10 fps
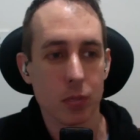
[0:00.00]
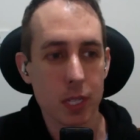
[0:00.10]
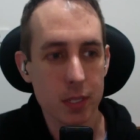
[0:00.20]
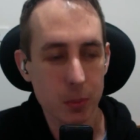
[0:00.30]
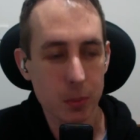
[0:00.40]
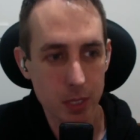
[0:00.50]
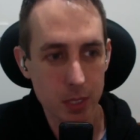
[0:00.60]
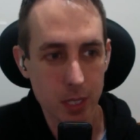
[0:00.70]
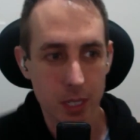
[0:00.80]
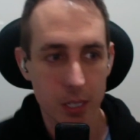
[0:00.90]
recent
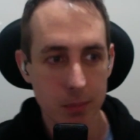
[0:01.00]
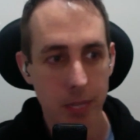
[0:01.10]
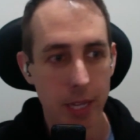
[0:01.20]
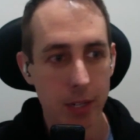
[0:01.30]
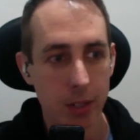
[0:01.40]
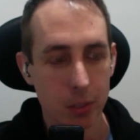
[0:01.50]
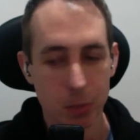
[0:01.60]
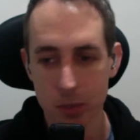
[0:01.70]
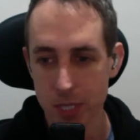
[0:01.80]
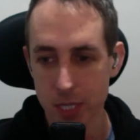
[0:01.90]
one, Analog
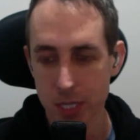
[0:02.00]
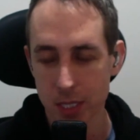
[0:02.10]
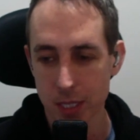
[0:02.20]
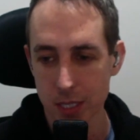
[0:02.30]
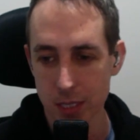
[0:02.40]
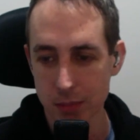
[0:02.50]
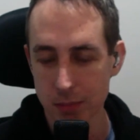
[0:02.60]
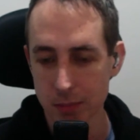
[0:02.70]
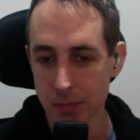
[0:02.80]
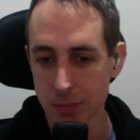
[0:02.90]
Multi,
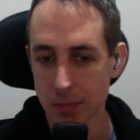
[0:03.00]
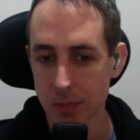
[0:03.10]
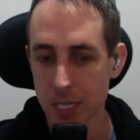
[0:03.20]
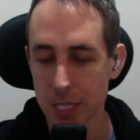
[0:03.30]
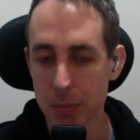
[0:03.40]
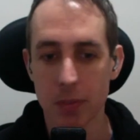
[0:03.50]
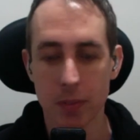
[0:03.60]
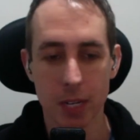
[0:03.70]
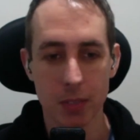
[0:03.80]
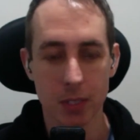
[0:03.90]
is my
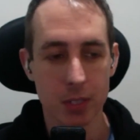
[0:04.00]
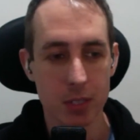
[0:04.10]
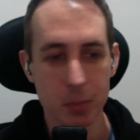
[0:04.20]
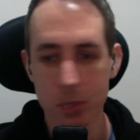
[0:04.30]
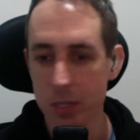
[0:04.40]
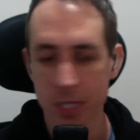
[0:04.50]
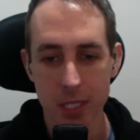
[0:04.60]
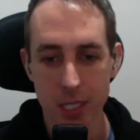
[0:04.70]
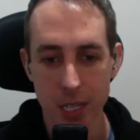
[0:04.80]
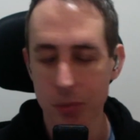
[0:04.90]
favorite because I'm using
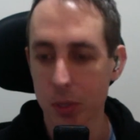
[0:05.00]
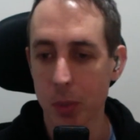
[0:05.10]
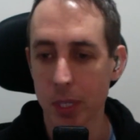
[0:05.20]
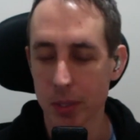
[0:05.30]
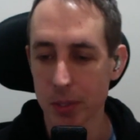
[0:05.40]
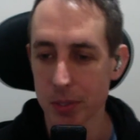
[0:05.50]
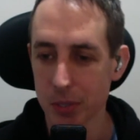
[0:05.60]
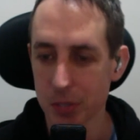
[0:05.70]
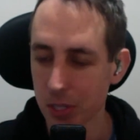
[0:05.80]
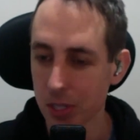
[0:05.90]
it every week at
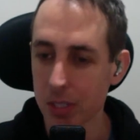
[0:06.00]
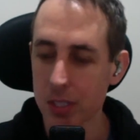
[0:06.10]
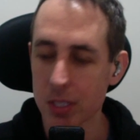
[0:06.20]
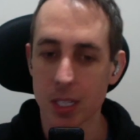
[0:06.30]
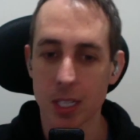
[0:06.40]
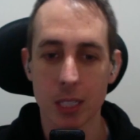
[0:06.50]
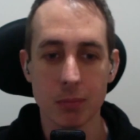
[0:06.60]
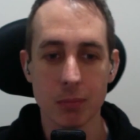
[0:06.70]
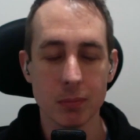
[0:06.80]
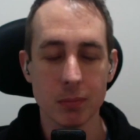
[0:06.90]
Hillsong Church.
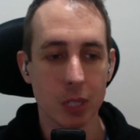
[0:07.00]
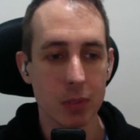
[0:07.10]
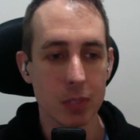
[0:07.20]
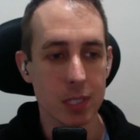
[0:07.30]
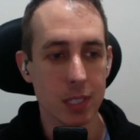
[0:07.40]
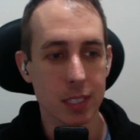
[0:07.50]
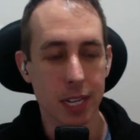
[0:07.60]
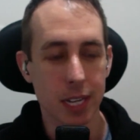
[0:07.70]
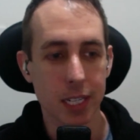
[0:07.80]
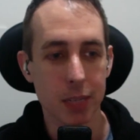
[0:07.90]
Obviously,
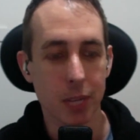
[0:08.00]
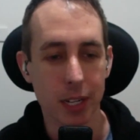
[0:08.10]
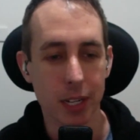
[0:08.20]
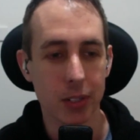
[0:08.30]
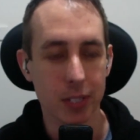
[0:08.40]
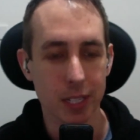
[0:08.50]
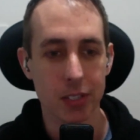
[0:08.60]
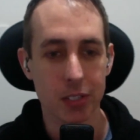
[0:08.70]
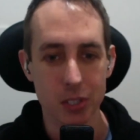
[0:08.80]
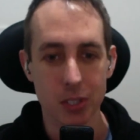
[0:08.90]
taking my analog gear
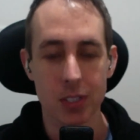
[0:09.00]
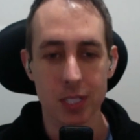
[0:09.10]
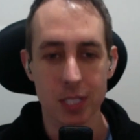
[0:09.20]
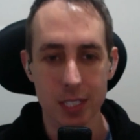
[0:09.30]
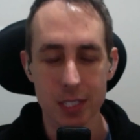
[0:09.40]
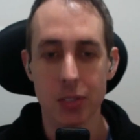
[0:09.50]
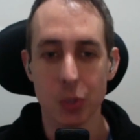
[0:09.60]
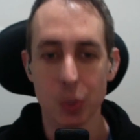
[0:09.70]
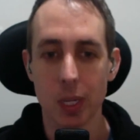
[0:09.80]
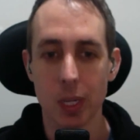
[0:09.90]
to church isn't
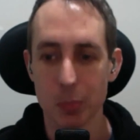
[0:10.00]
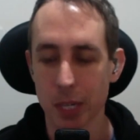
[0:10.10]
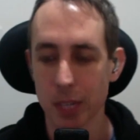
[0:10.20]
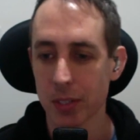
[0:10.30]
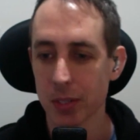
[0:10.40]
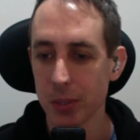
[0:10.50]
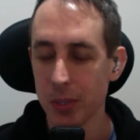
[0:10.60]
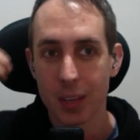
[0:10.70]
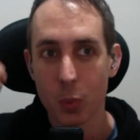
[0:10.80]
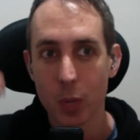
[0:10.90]
always
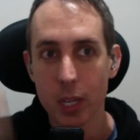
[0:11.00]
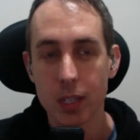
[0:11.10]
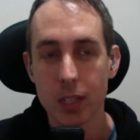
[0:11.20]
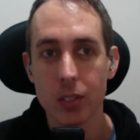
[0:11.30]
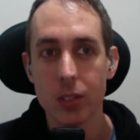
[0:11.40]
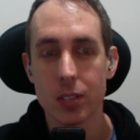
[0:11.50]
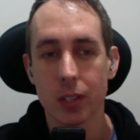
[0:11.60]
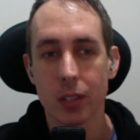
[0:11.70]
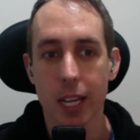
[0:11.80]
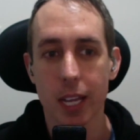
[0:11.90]
practical. We use a
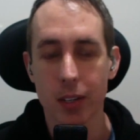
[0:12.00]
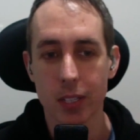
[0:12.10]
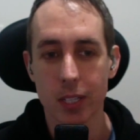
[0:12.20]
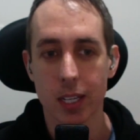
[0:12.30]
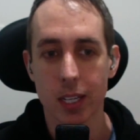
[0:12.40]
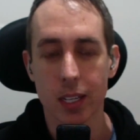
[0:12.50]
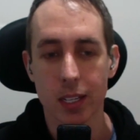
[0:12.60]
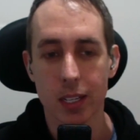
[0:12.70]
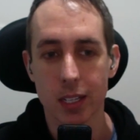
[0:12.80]
lot of analog gear